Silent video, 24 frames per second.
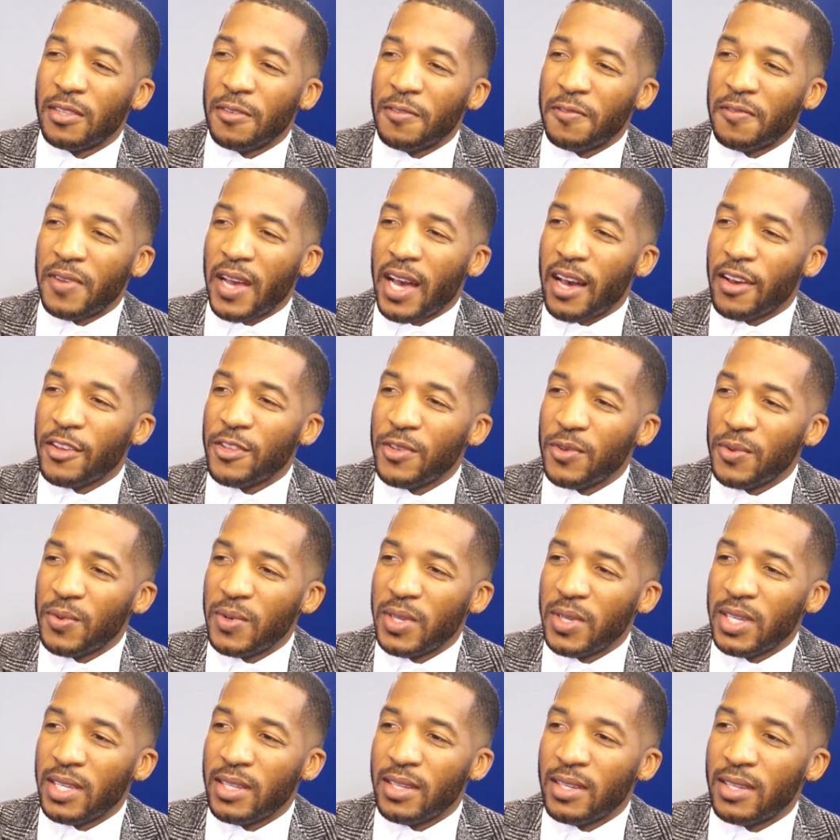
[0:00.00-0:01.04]
the value
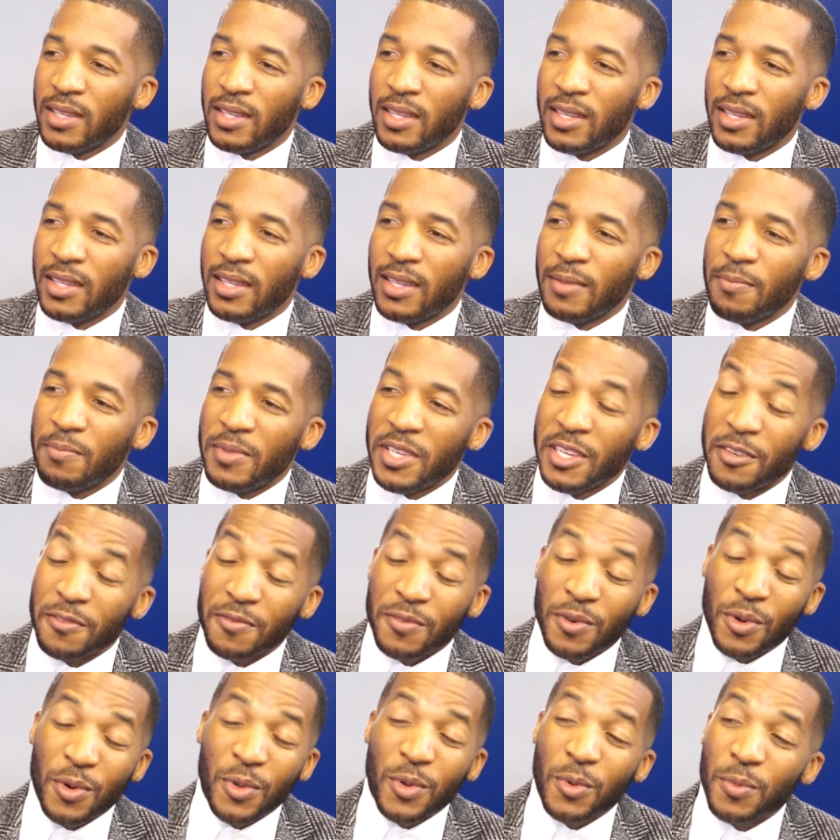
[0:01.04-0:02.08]
in being
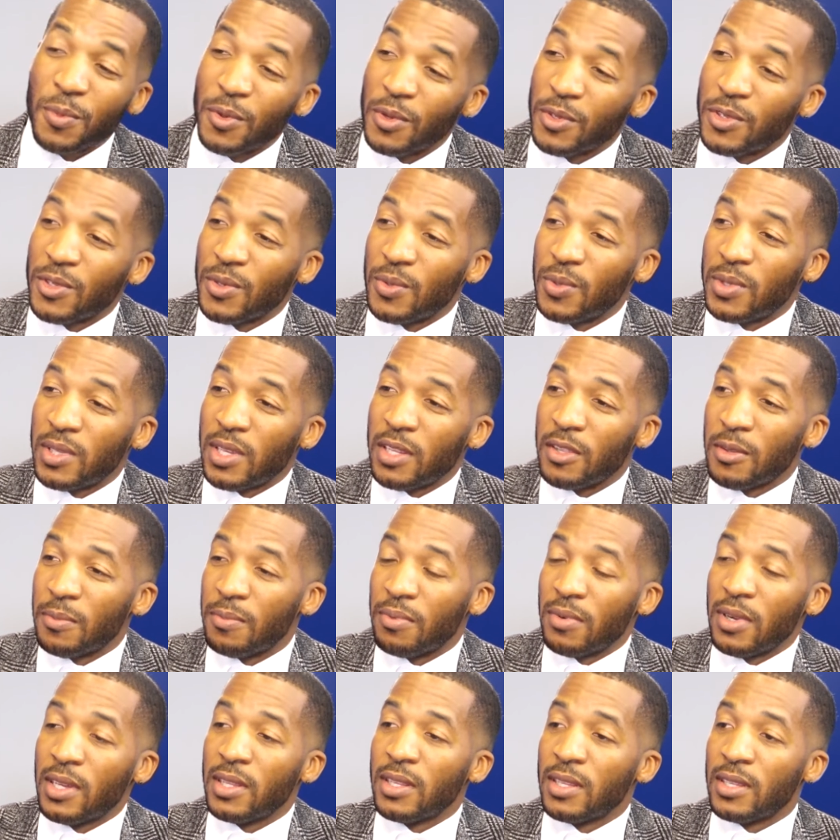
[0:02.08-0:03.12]
vulnerable to another
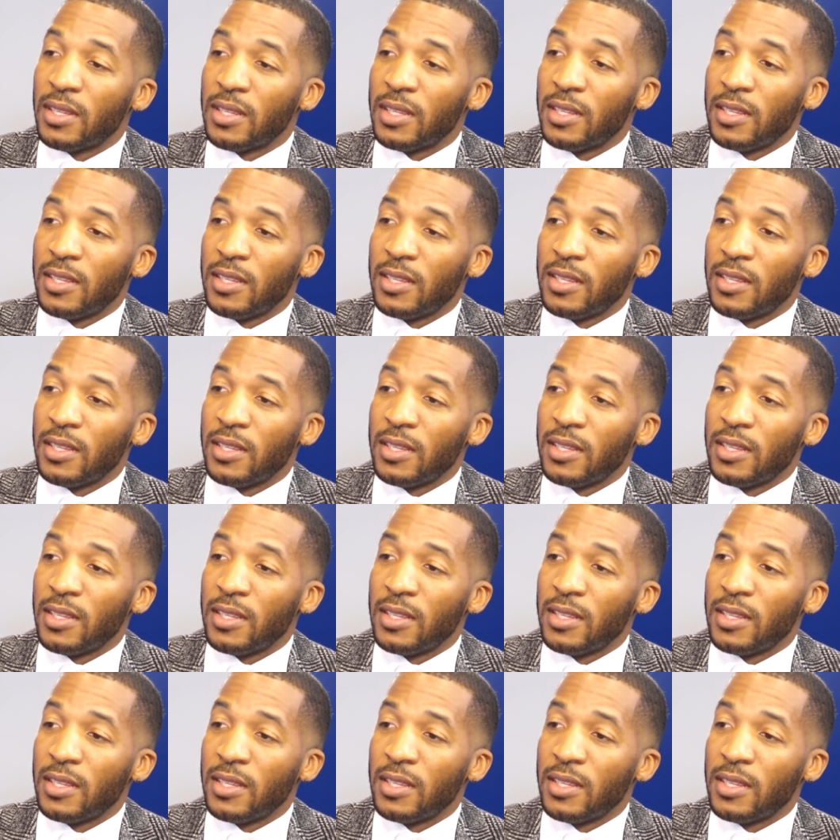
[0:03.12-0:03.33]
brother,